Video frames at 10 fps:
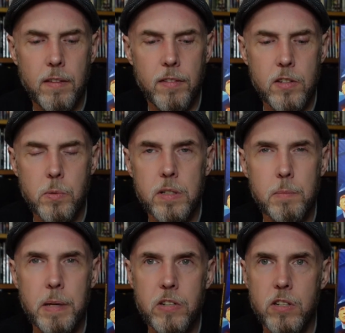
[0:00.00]
this
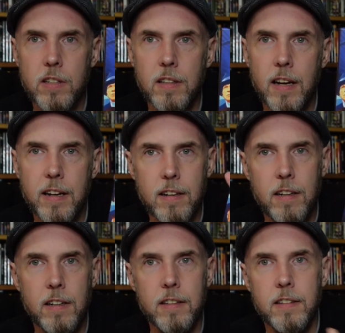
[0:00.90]
one's mentioned a lot
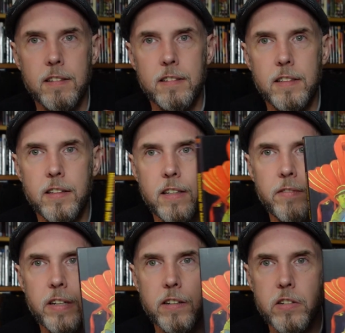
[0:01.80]
on the
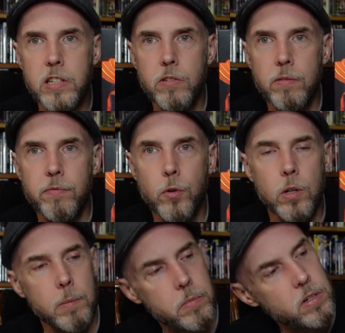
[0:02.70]
Vinegar Syndrome
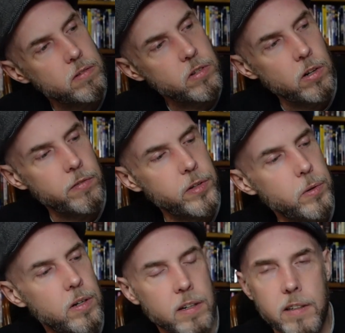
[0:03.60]
forums. So if
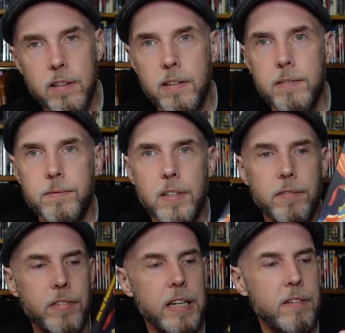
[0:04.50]
you are uh,
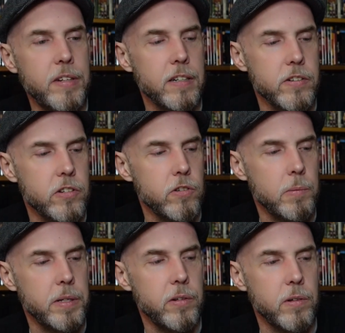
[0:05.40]
a fan of Vinegar
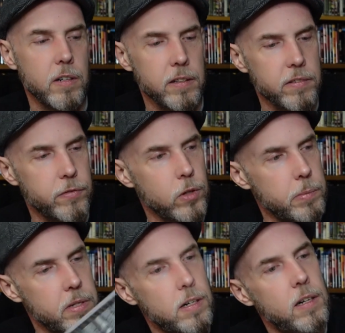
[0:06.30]
Syndrome and you are on their
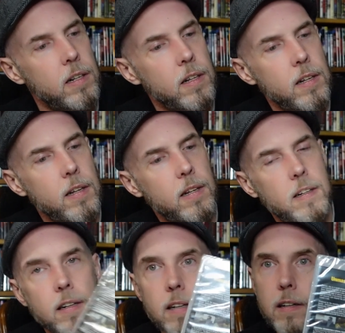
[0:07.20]
forums at all,
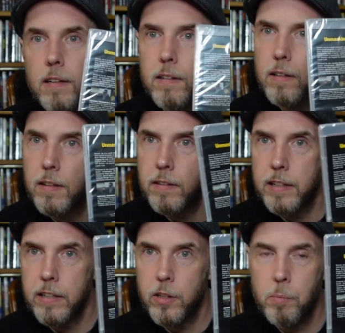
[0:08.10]
uh,
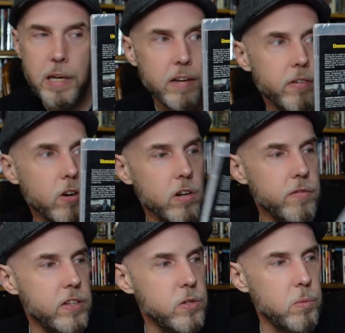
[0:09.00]
then you may have heard
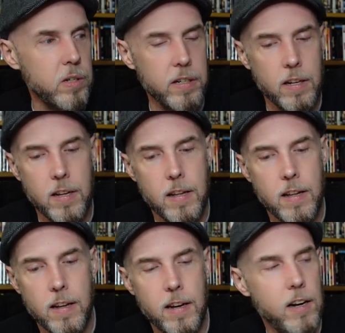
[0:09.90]
of this one.
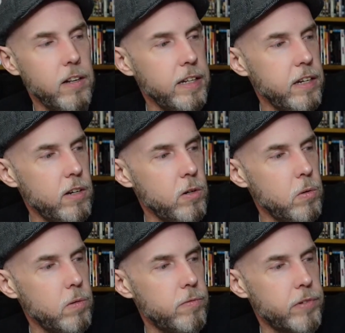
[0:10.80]
All I
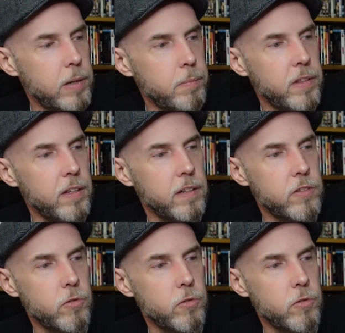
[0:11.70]
know from the